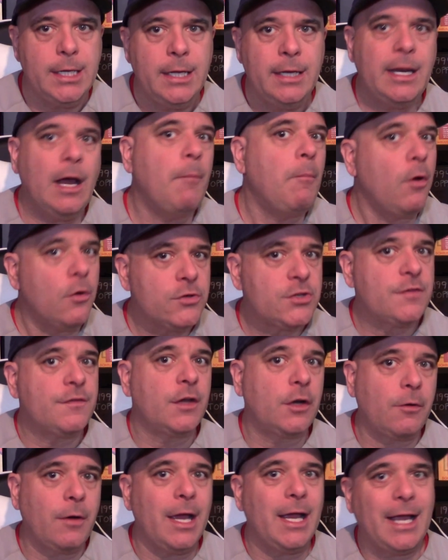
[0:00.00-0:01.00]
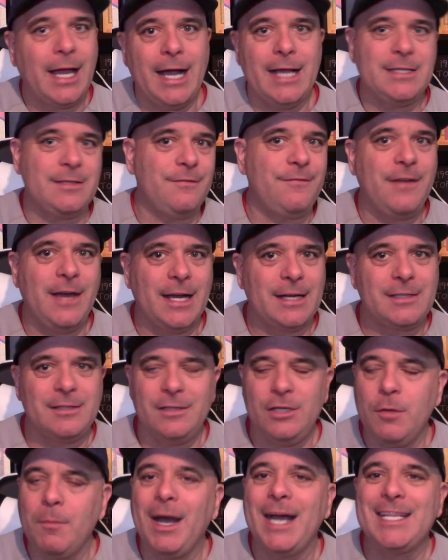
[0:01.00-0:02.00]
Now, most of the great guys, in fact,
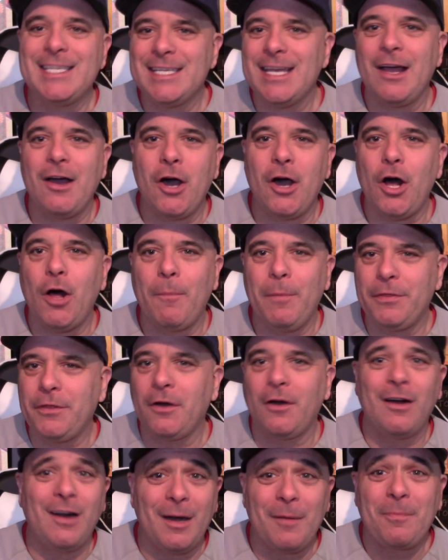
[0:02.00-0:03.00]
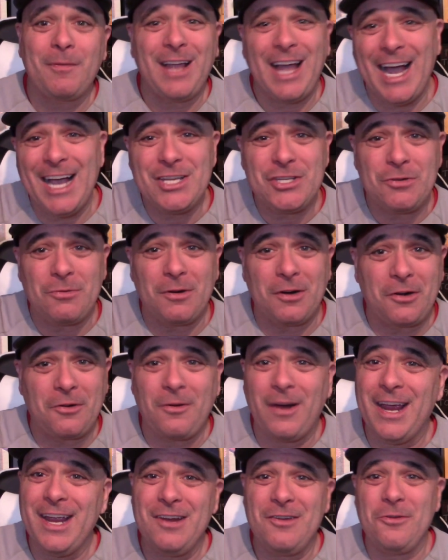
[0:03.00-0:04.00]
you might say, oh, but there are guys who are
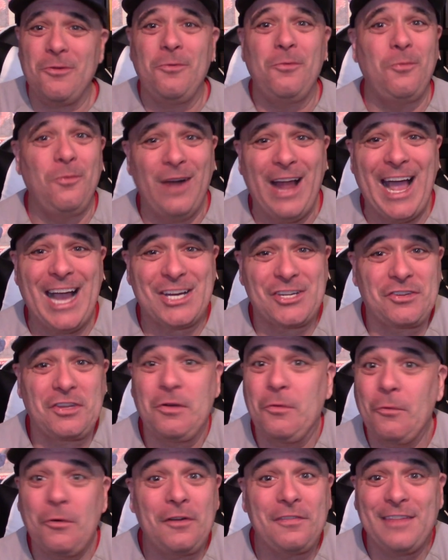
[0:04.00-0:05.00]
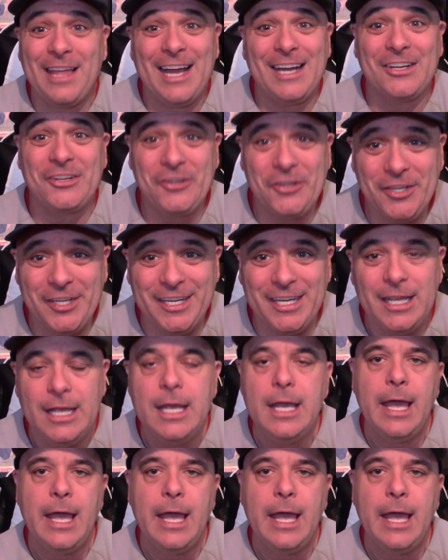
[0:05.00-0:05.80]
great who actually weren't that good.